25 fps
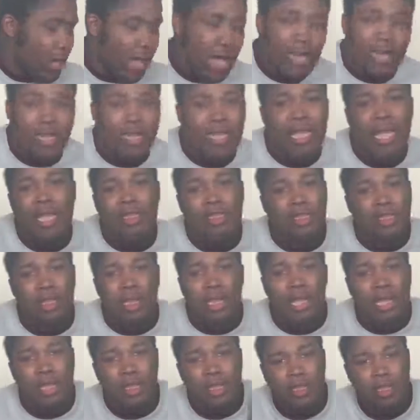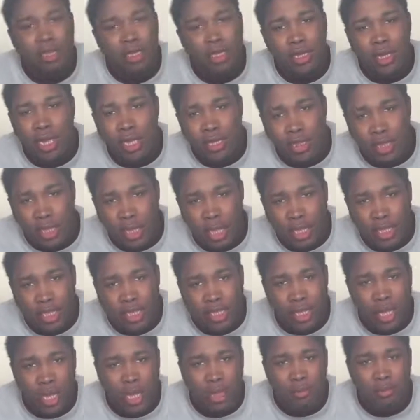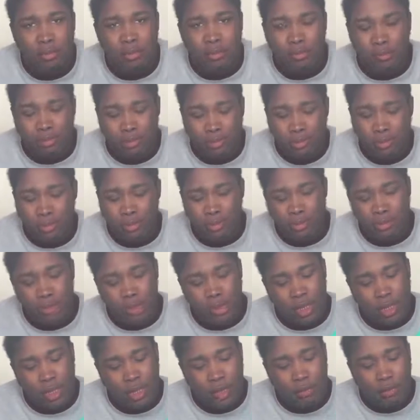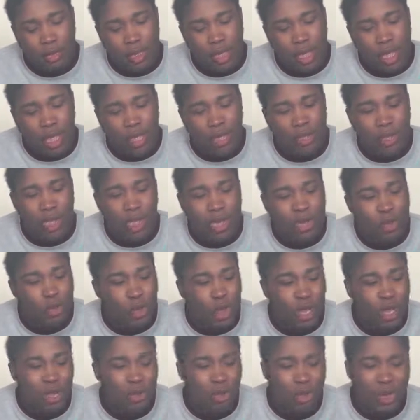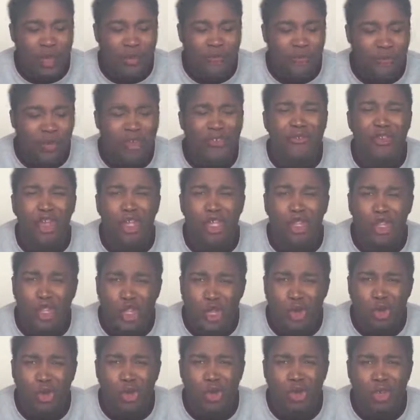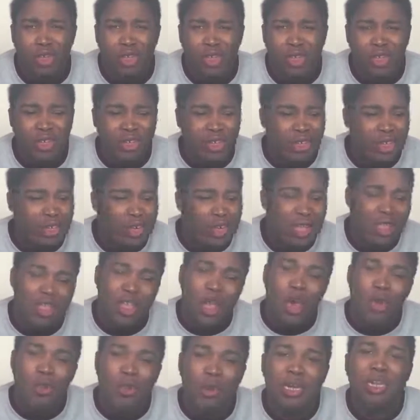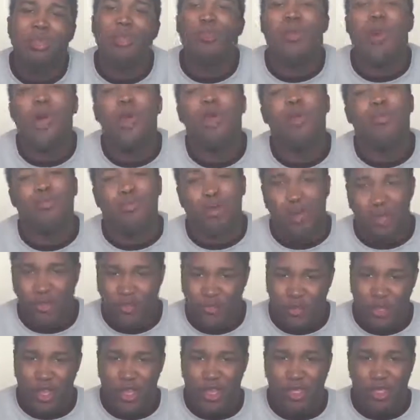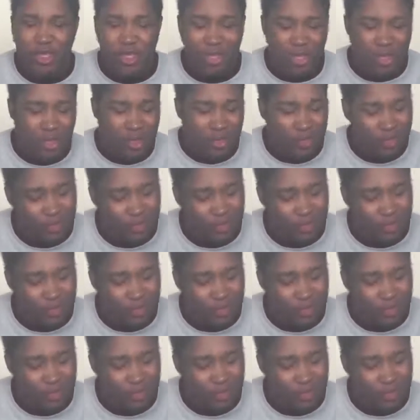And then cancel it anytime. But yeah, anyway, without further ado, let's open this welcome box first.